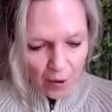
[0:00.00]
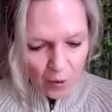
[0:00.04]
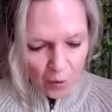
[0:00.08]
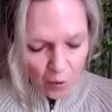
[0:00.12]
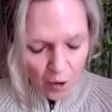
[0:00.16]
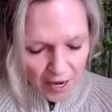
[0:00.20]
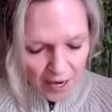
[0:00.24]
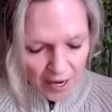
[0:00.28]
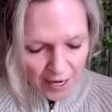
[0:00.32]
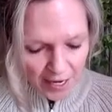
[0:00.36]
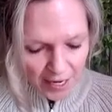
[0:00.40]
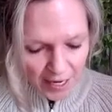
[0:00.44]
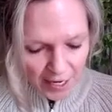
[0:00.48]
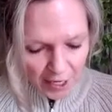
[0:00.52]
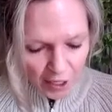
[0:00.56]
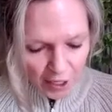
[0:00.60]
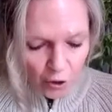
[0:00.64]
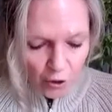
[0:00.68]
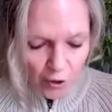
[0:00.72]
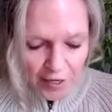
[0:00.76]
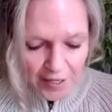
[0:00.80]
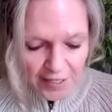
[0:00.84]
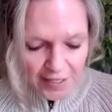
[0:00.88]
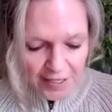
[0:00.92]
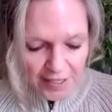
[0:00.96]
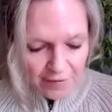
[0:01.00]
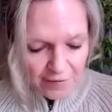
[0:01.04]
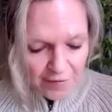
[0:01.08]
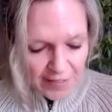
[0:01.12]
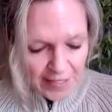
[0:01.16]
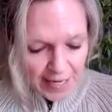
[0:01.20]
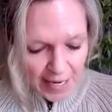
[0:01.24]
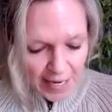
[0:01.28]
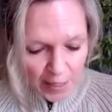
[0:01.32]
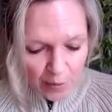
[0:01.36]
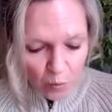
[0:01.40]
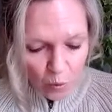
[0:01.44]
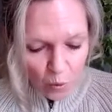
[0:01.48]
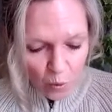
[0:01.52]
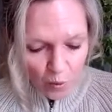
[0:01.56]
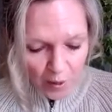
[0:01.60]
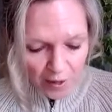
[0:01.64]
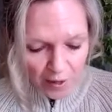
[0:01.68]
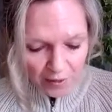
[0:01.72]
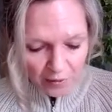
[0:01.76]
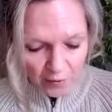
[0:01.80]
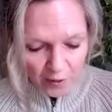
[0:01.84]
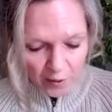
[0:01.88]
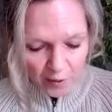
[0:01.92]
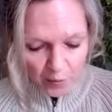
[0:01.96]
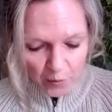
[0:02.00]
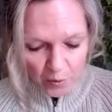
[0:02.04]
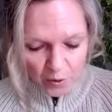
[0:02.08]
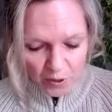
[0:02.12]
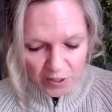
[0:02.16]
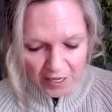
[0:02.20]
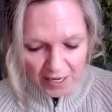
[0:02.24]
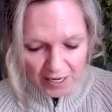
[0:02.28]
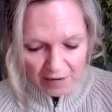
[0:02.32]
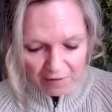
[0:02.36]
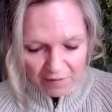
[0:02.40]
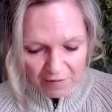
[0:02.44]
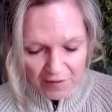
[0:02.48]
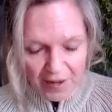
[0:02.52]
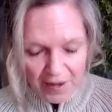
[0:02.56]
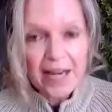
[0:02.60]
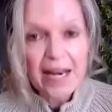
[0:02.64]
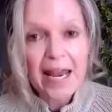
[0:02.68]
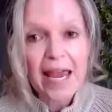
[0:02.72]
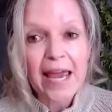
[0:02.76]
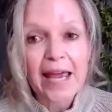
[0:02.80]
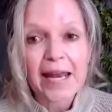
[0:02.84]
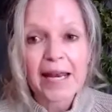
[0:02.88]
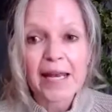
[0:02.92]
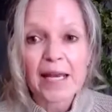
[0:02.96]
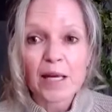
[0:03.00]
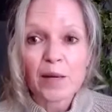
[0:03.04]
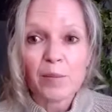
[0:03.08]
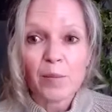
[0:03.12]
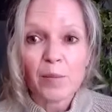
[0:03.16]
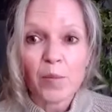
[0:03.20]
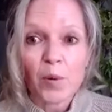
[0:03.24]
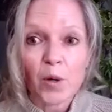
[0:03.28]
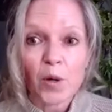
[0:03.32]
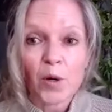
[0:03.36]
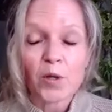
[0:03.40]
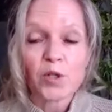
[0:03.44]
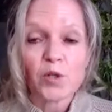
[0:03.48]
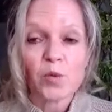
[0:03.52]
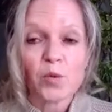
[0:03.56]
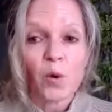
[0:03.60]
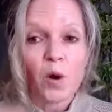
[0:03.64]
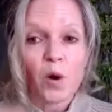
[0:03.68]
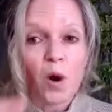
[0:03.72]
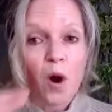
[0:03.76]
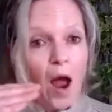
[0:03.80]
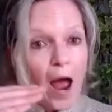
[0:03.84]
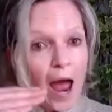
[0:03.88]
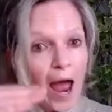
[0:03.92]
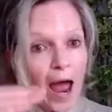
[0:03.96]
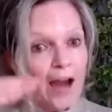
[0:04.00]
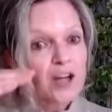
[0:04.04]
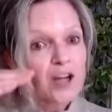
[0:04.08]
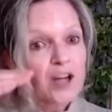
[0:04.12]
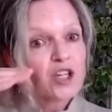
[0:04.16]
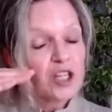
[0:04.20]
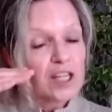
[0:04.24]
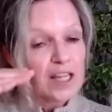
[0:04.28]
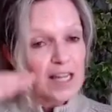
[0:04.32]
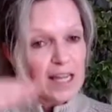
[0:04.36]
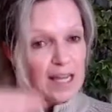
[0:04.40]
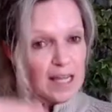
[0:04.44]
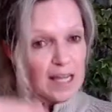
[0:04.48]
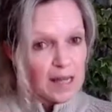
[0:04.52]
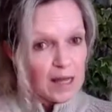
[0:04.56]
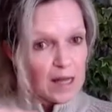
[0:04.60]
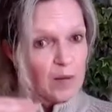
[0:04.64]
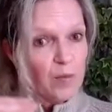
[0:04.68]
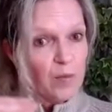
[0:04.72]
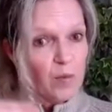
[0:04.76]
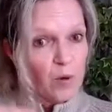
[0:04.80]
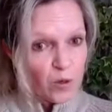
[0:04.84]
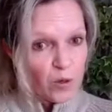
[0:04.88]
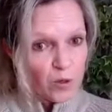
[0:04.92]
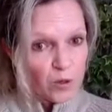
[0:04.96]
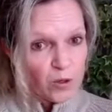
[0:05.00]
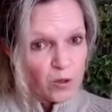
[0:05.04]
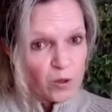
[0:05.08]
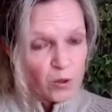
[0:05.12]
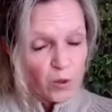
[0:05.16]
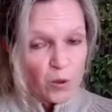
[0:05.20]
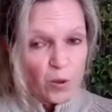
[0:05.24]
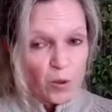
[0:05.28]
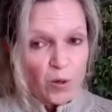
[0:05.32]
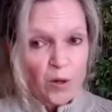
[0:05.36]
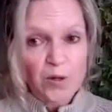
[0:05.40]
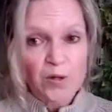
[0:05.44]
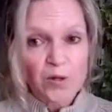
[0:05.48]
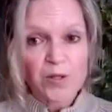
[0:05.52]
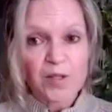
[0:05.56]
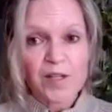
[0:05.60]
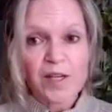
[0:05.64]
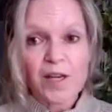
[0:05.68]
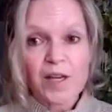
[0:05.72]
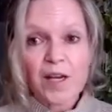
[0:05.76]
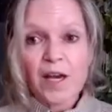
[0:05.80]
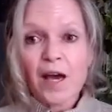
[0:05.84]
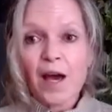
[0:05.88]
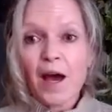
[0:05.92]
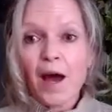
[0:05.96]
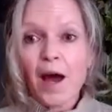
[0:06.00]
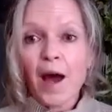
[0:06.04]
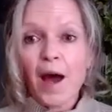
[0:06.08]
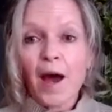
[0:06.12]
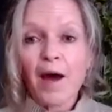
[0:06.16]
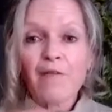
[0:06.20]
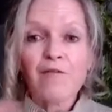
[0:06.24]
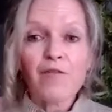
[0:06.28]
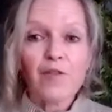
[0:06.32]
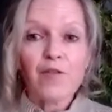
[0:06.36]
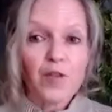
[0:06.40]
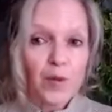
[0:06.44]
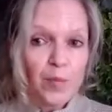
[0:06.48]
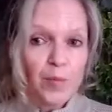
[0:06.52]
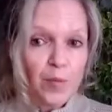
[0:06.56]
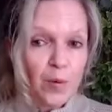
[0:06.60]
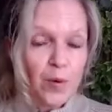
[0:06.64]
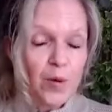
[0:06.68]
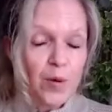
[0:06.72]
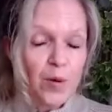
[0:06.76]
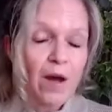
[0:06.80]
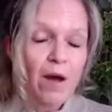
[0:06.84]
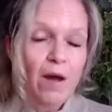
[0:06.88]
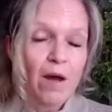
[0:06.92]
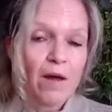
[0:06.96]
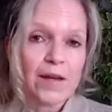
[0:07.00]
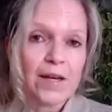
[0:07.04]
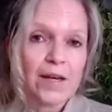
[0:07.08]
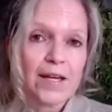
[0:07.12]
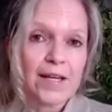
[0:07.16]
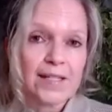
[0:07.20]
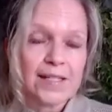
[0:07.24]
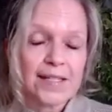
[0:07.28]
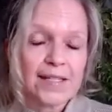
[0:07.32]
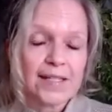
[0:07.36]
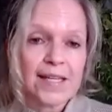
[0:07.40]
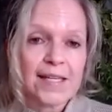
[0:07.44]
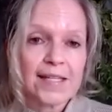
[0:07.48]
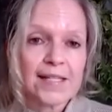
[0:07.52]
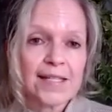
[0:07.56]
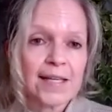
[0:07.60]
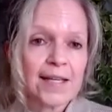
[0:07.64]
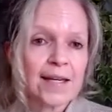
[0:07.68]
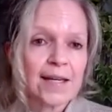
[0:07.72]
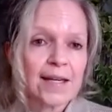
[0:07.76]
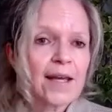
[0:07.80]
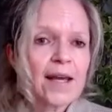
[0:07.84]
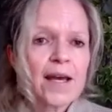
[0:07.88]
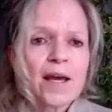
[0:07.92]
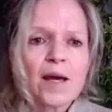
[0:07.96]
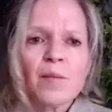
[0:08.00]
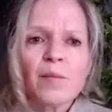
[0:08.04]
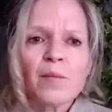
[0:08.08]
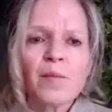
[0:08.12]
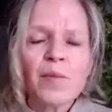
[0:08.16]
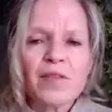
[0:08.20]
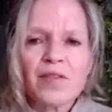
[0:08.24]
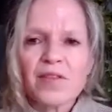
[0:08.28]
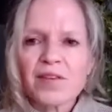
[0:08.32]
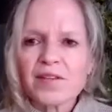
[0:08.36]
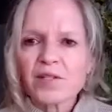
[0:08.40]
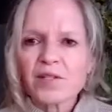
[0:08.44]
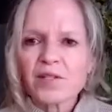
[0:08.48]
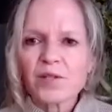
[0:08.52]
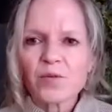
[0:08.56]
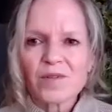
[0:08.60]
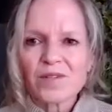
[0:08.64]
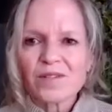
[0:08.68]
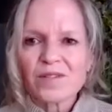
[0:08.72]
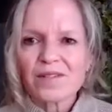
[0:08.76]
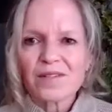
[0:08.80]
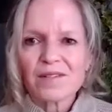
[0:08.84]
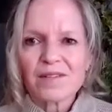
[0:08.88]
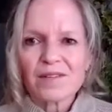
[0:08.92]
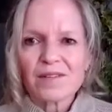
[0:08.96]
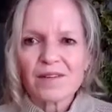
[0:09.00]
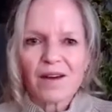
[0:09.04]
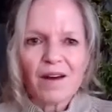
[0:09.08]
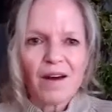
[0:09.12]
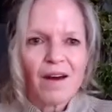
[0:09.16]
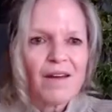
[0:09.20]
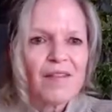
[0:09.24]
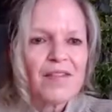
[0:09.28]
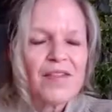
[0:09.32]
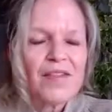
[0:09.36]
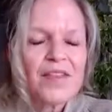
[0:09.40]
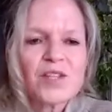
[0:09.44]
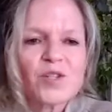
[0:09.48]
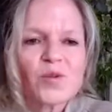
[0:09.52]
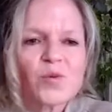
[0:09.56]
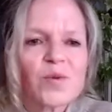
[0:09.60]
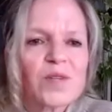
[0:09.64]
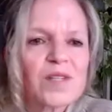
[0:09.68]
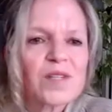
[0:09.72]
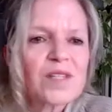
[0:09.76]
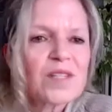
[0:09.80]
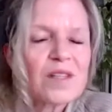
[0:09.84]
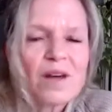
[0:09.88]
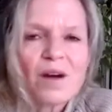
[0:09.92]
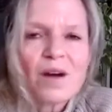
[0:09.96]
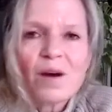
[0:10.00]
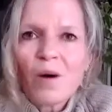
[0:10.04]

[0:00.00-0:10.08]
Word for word: an increase of ten point three percent of Canadian books were actually in the bookstores uh, for the pre-holiday season. But this was, wow. this was a,